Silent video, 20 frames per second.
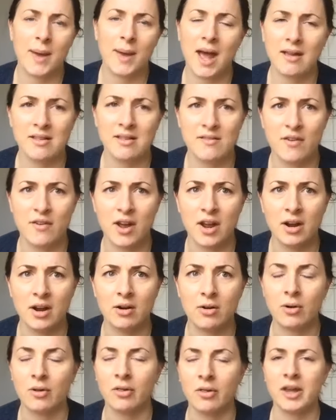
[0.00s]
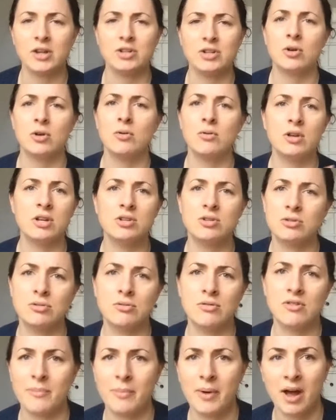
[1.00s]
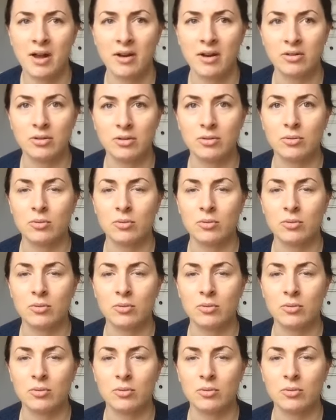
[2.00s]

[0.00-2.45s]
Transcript: pacifier or like don't introduce a bottle